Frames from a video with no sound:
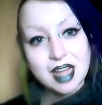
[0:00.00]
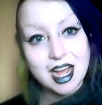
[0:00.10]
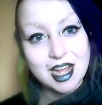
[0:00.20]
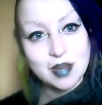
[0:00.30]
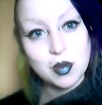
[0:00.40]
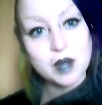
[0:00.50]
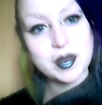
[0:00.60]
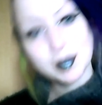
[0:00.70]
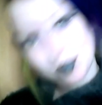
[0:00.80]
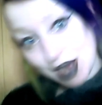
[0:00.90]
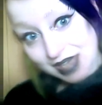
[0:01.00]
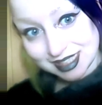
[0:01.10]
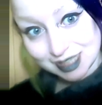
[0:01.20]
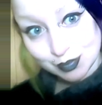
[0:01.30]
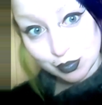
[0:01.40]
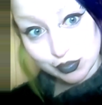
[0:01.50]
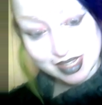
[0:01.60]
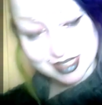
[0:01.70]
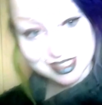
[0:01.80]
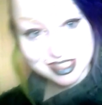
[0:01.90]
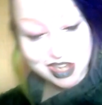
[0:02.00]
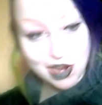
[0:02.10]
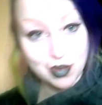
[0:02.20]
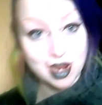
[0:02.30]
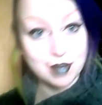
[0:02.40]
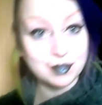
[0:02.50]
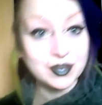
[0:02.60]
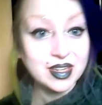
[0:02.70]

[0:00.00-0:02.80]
I want to be able to practice small things. So I'm